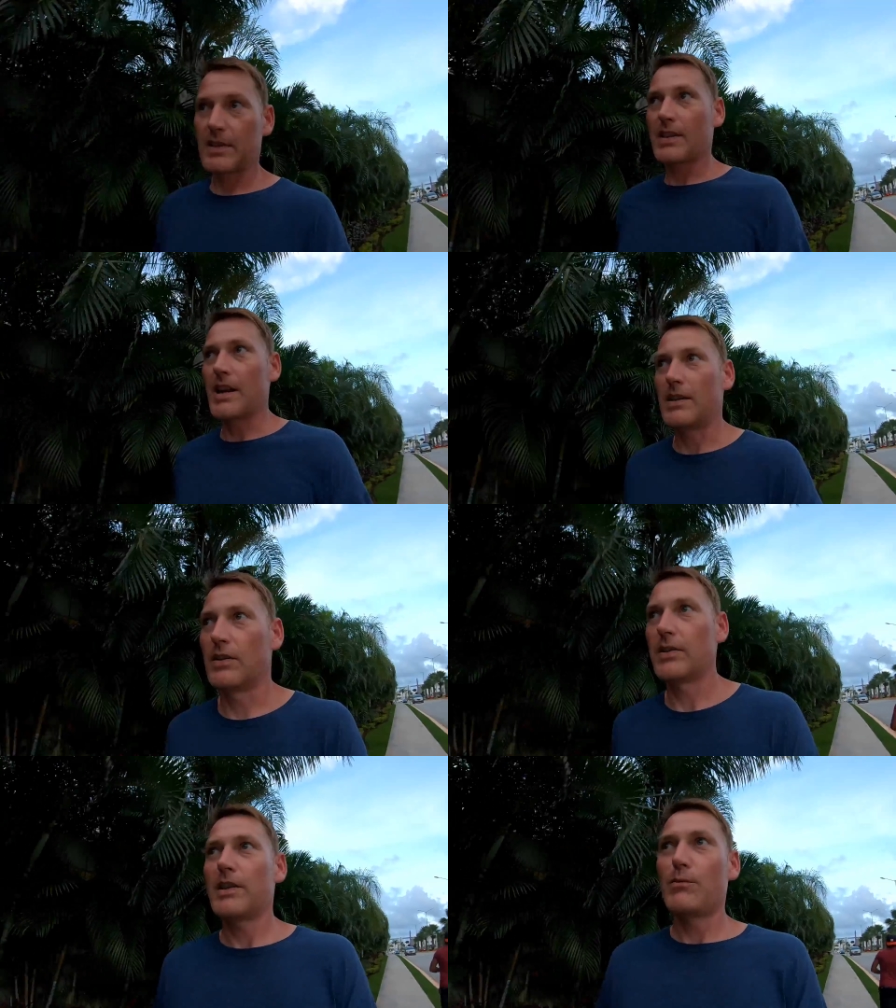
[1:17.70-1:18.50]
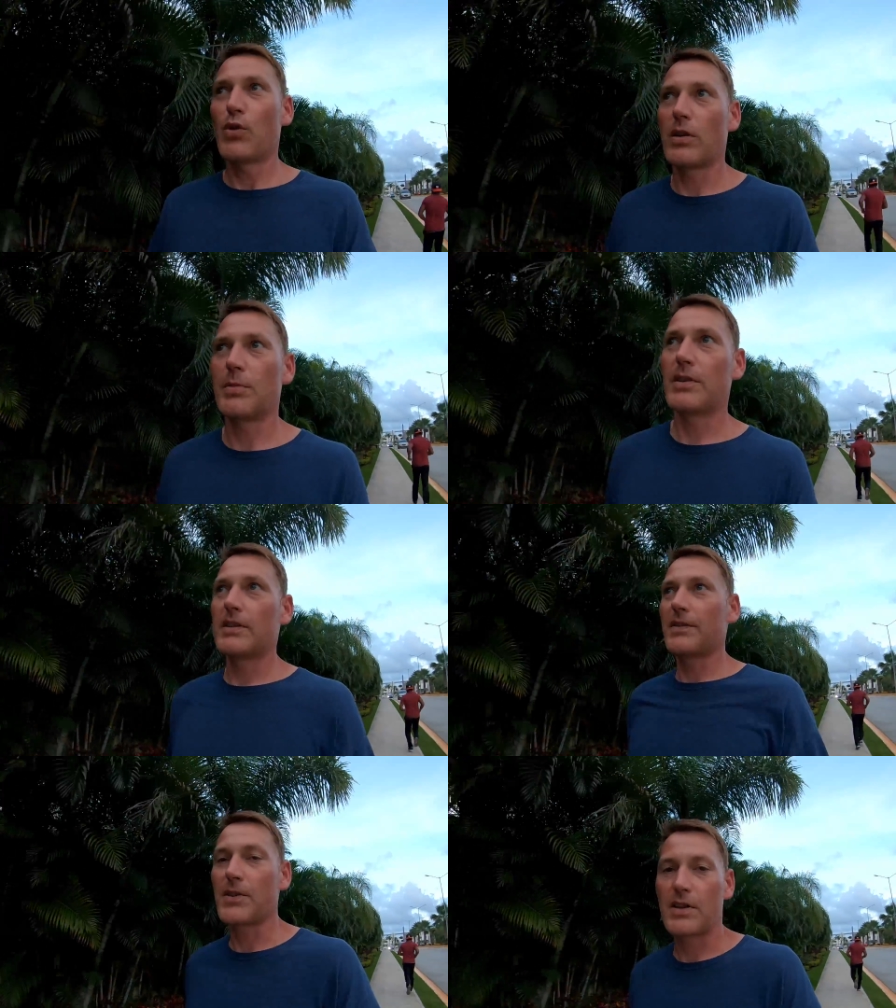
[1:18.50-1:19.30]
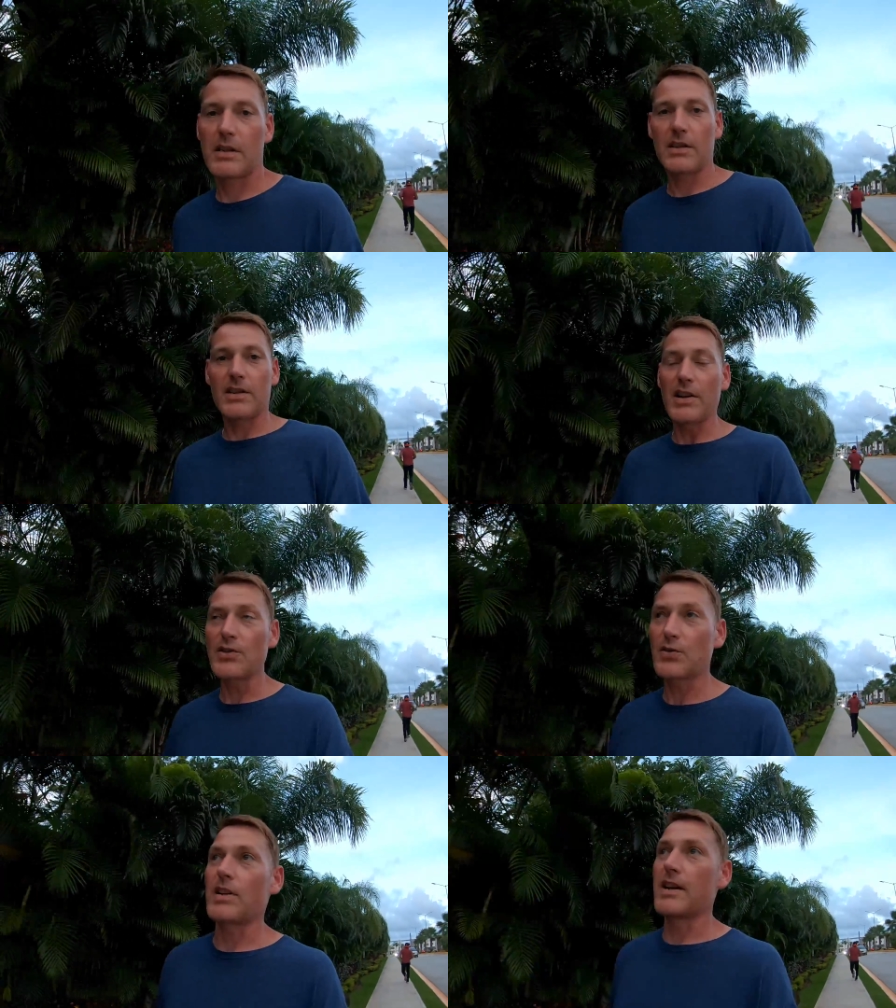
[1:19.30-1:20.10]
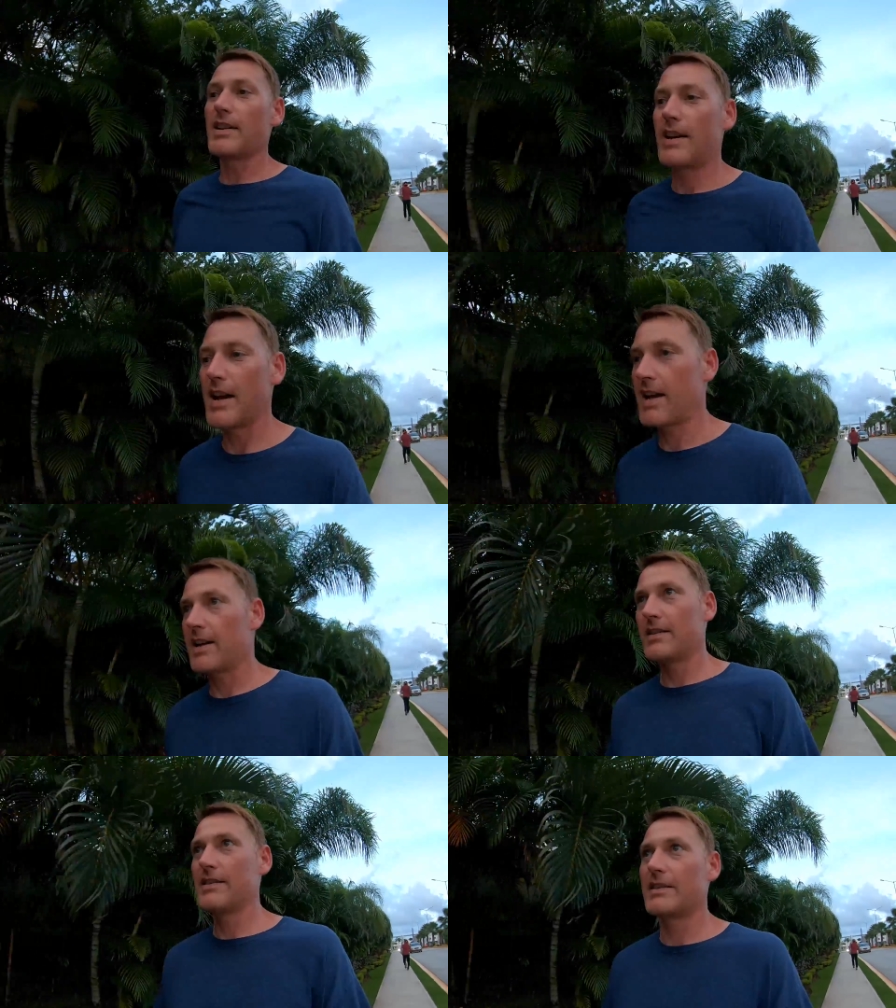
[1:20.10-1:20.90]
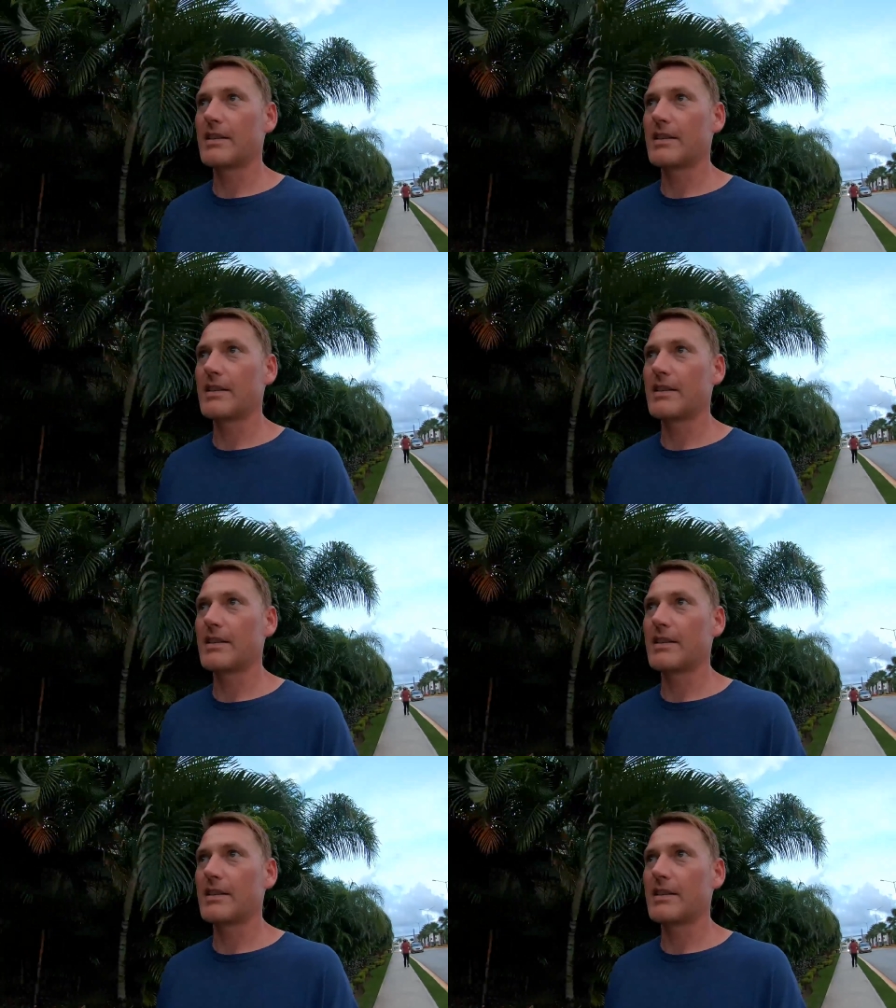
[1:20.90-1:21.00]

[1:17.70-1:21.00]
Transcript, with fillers: just kind of learning more about a different country and